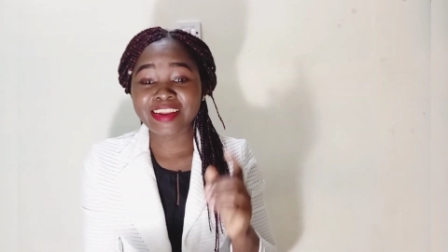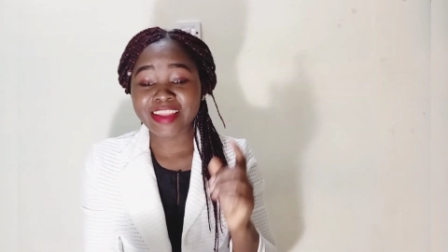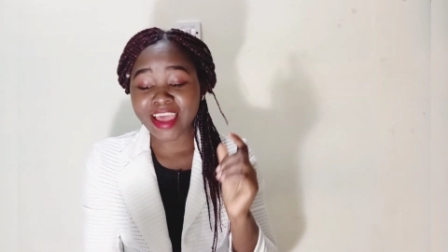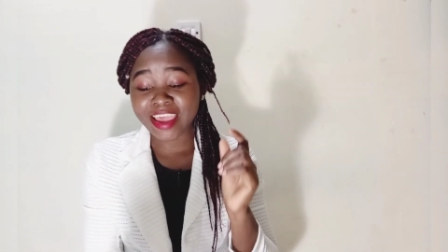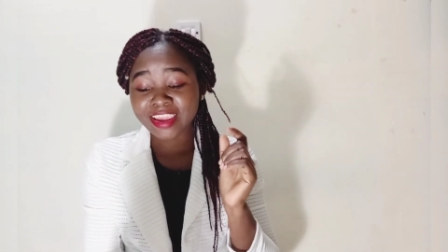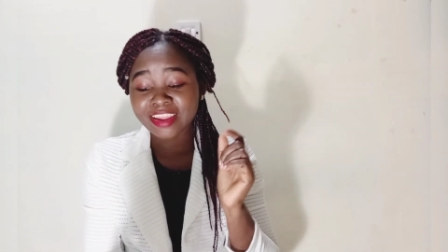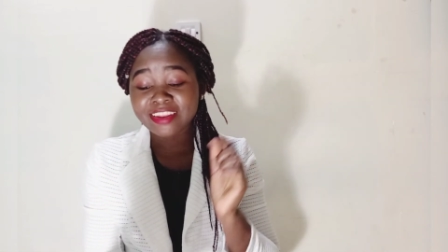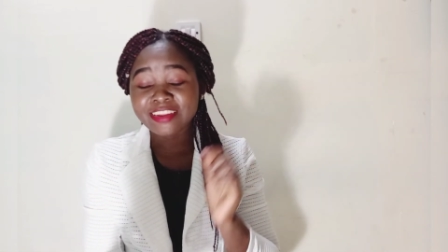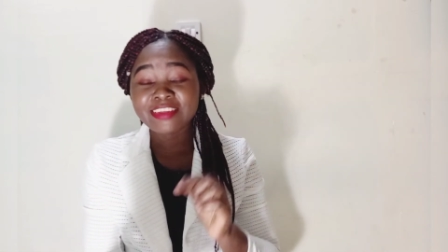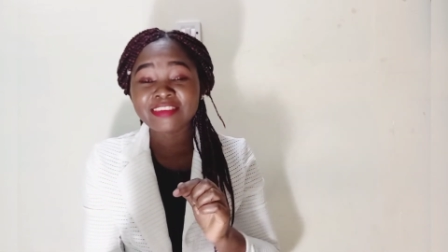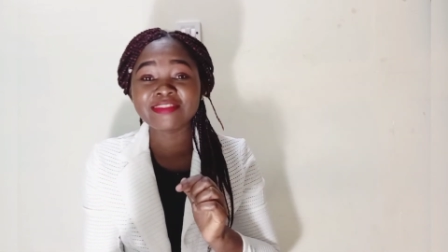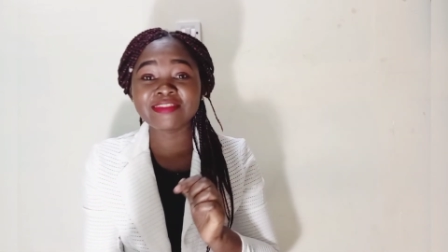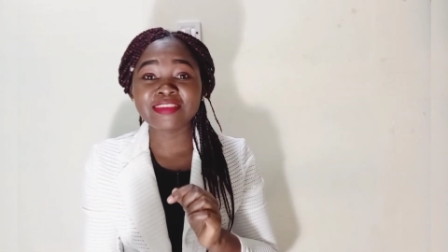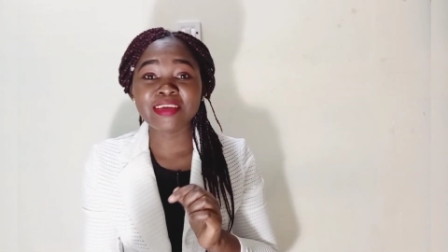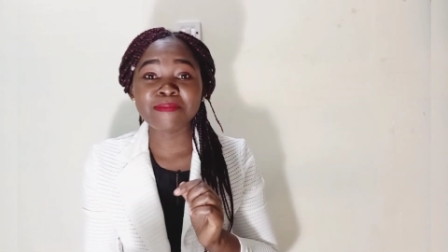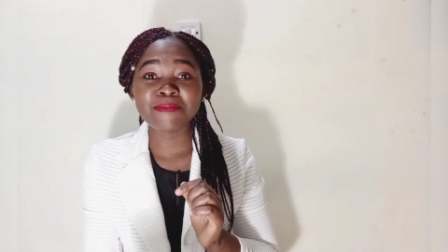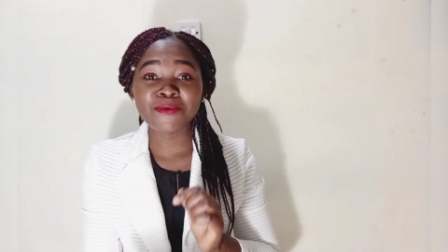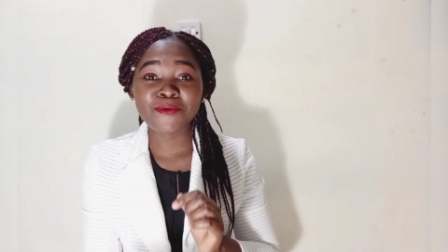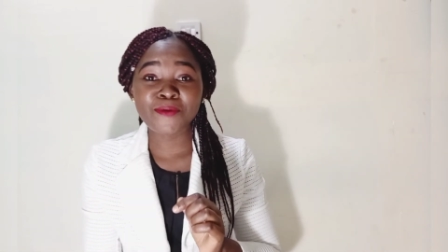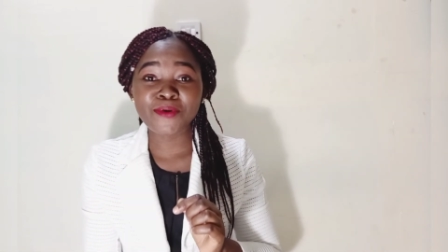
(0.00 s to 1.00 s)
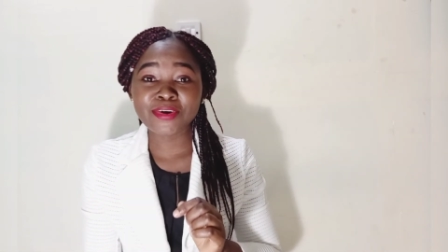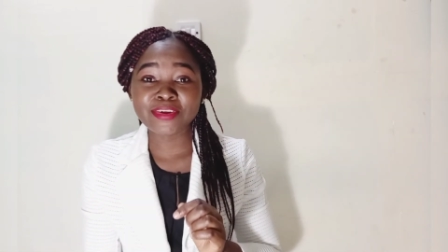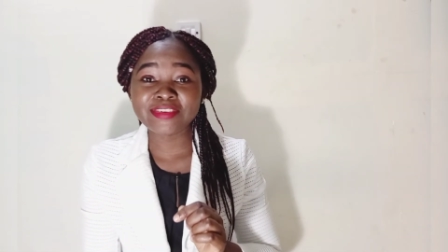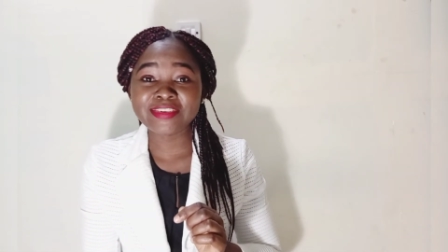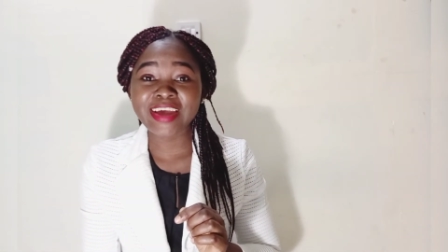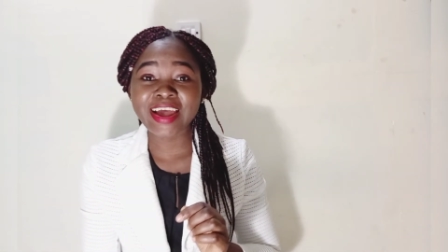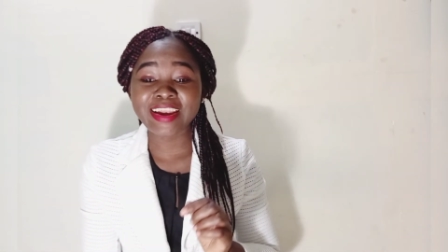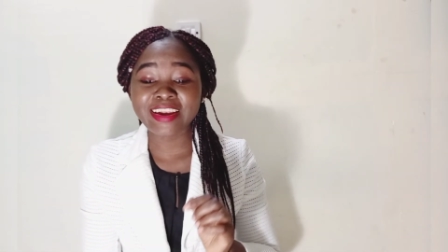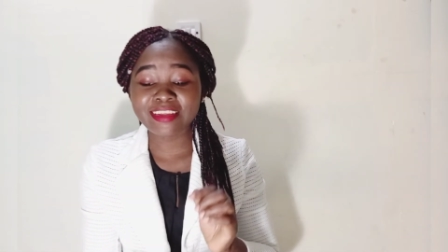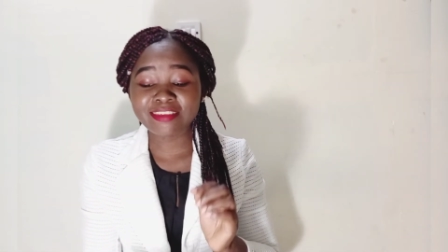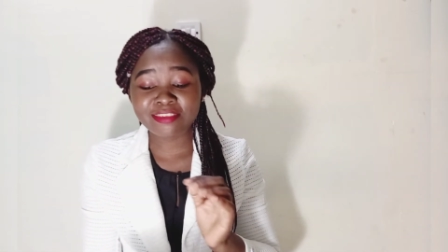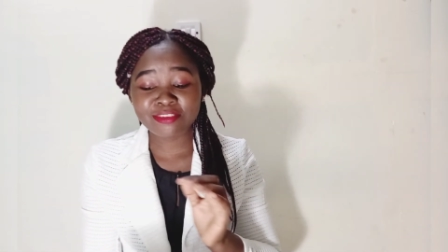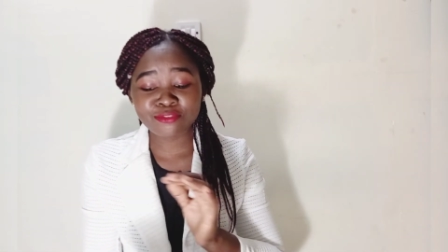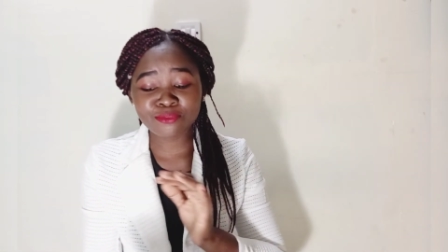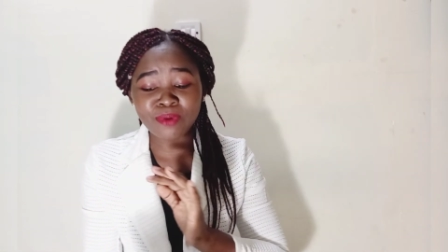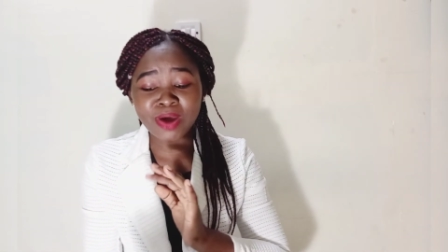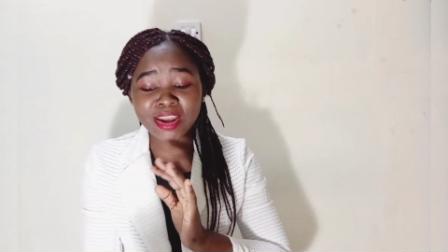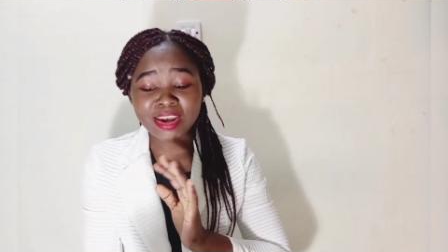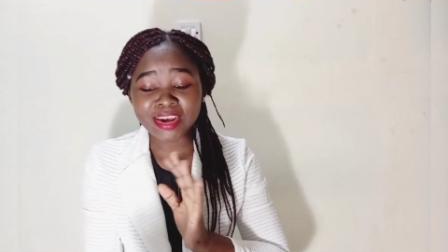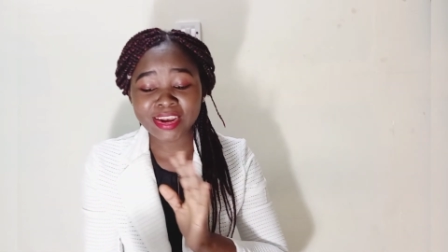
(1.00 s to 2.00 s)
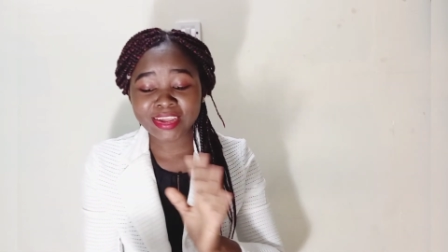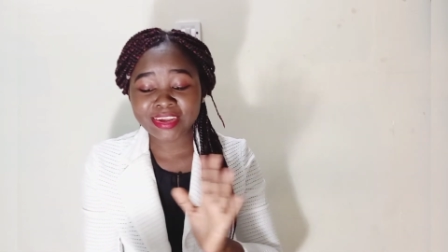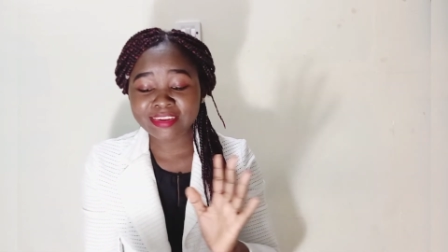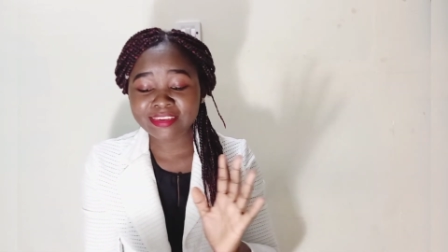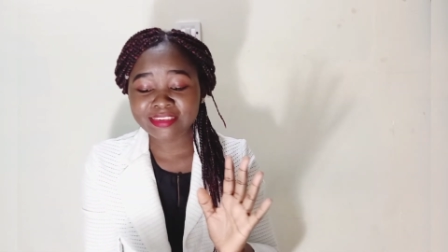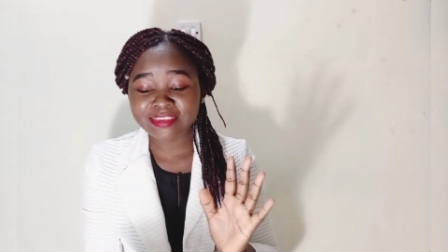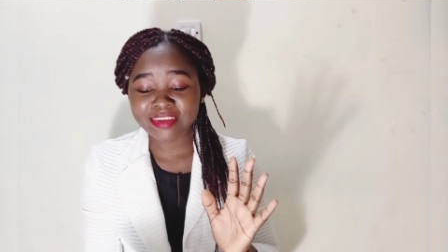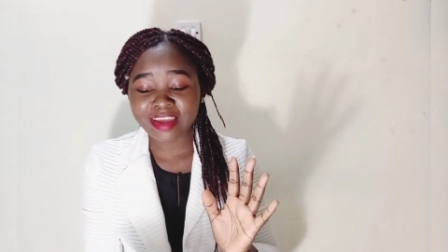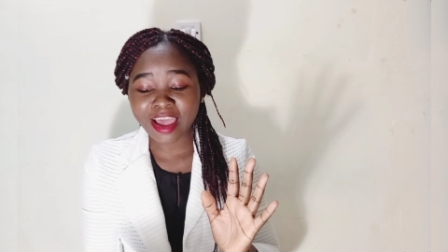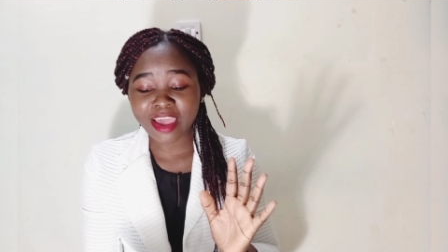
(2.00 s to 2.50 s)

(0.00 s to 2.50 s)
are in this same quote. And this is one lady.